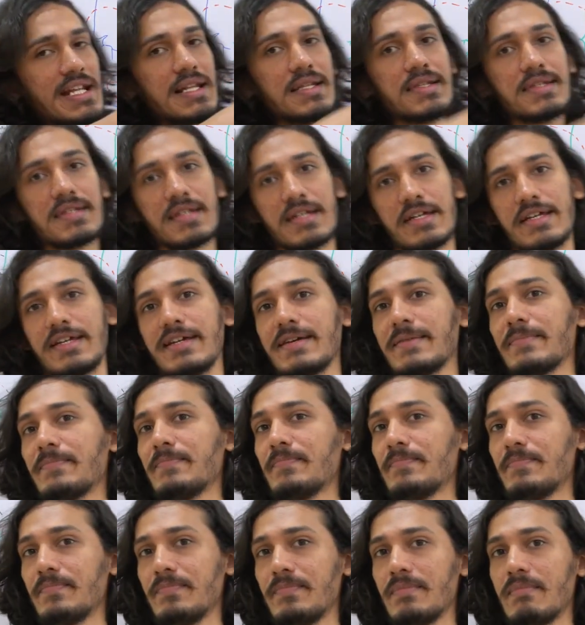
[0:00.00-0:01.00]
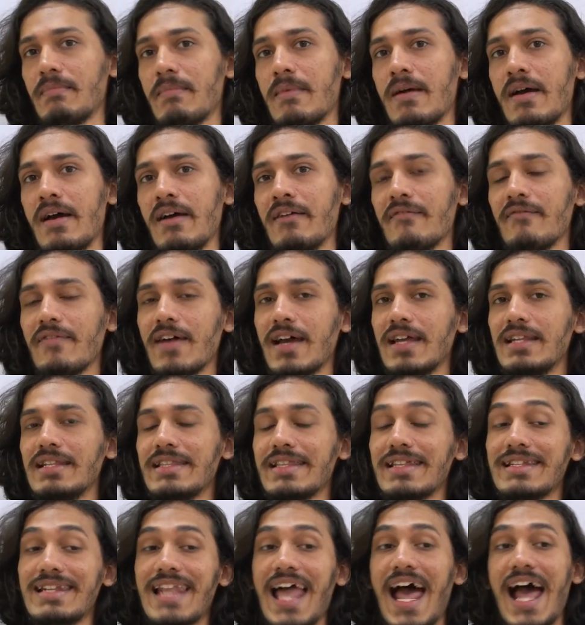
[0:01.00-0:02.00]
striae, while
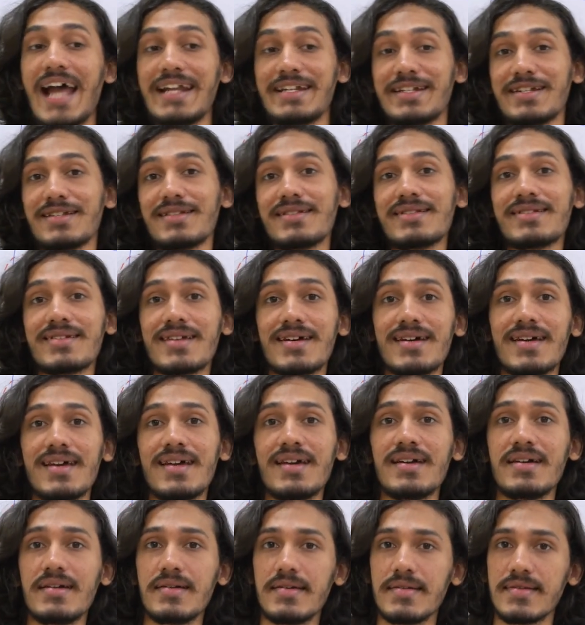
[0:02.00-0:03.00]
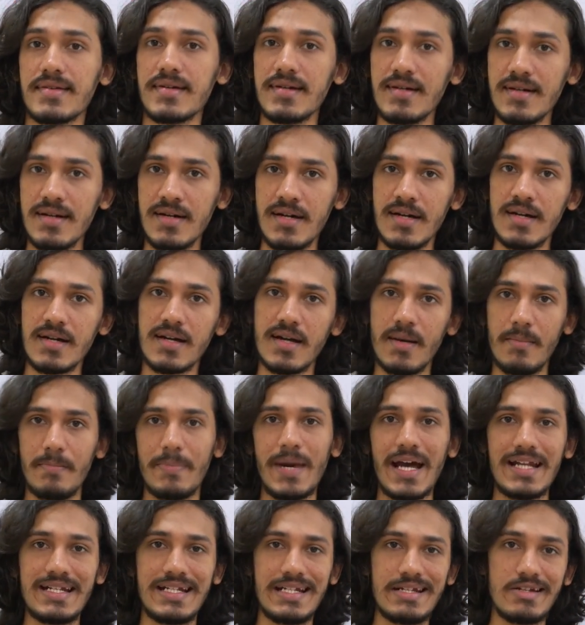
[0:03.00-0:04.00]
the lateral striae is a
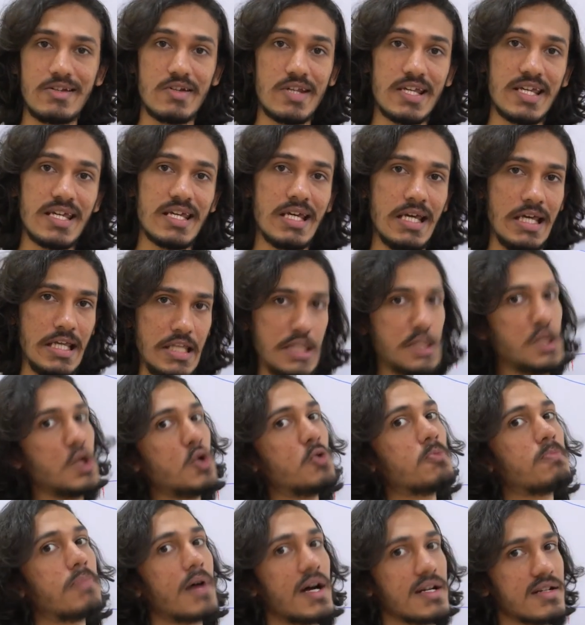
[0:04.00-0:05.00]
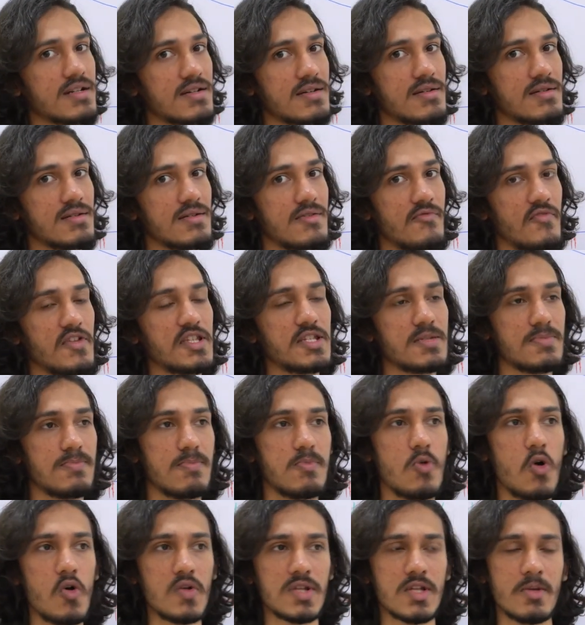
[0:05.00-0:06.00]
comparatively new part which
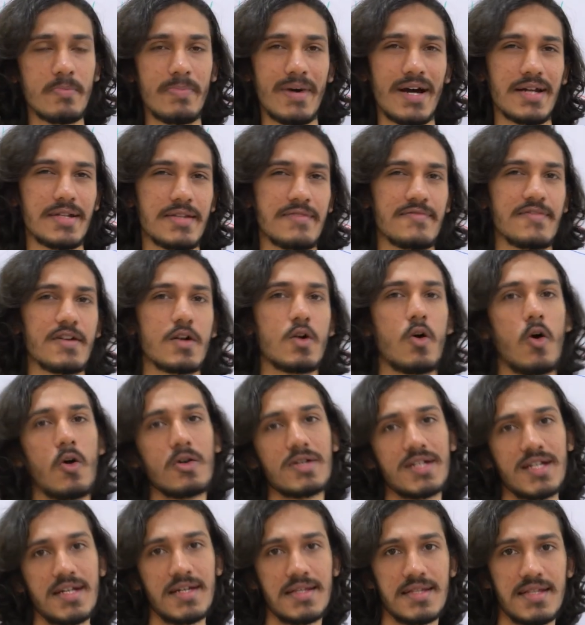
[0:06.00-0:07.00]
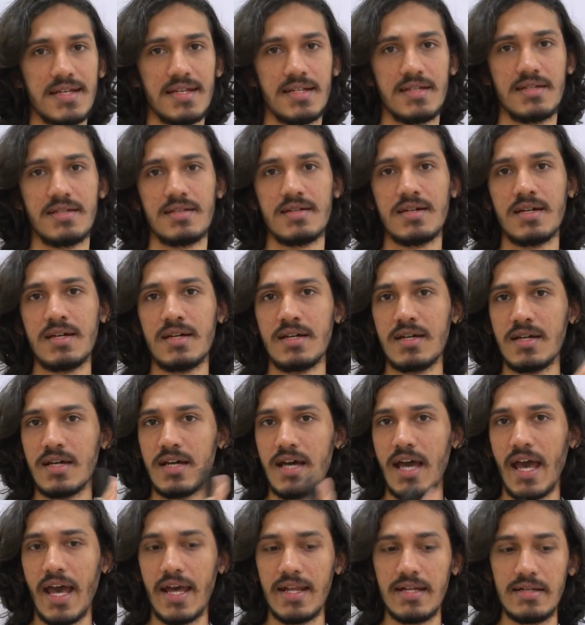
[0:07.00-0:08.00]
goes to parts of the cortex
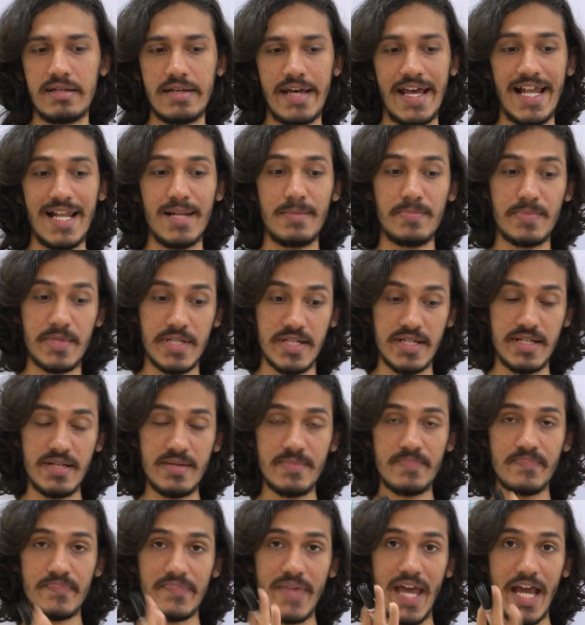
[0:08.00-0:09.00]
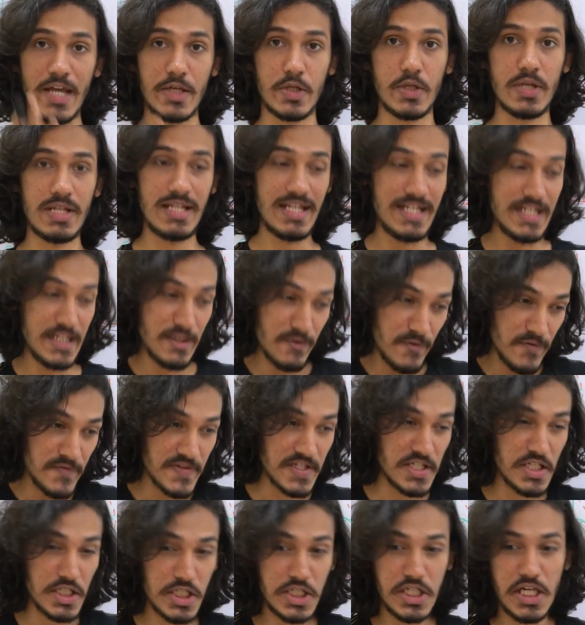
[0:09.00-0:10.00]
and helps in actually
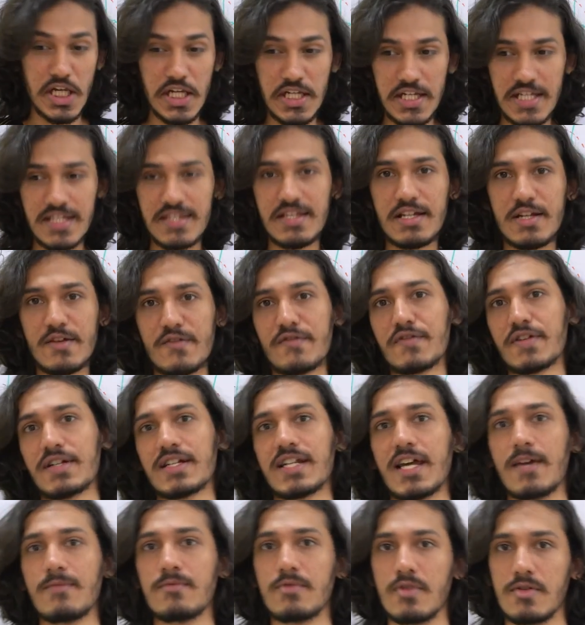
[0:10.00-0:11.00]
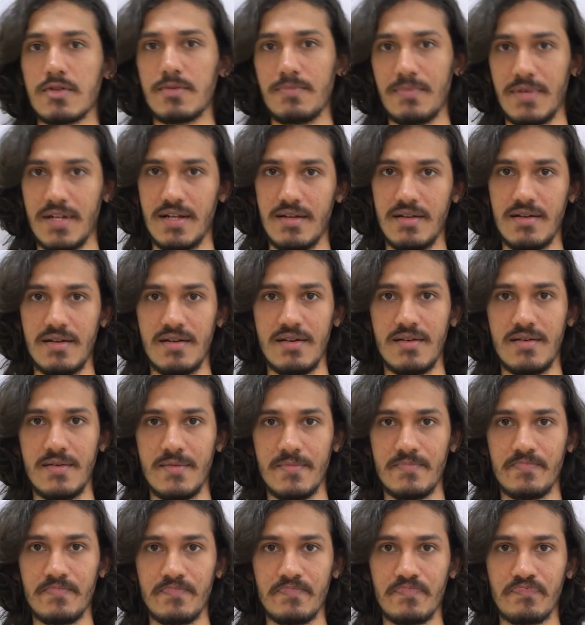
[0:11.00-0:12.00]
differentiating the different types of smell.
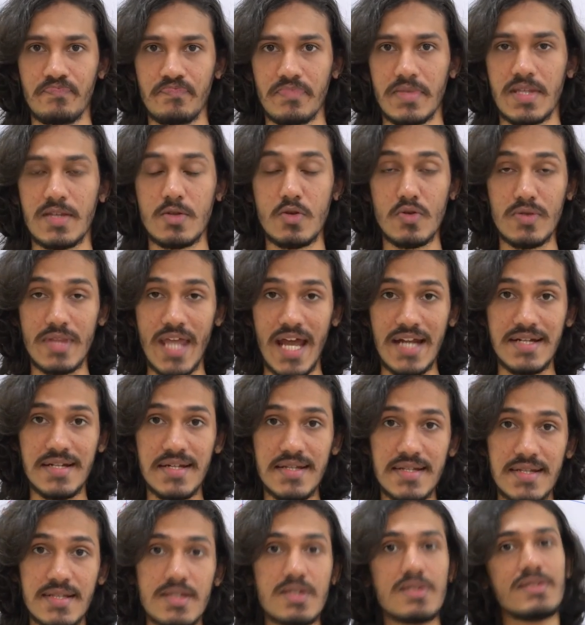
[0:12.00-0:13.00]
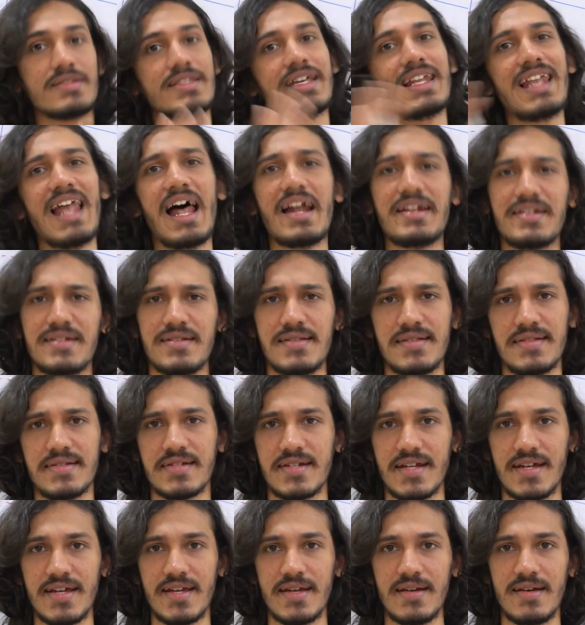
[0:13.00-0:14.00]
So that is the lateral
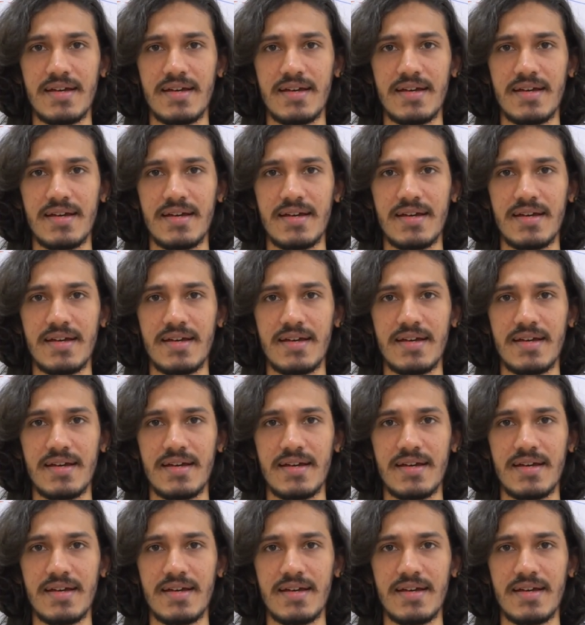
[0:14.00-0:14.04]
striae.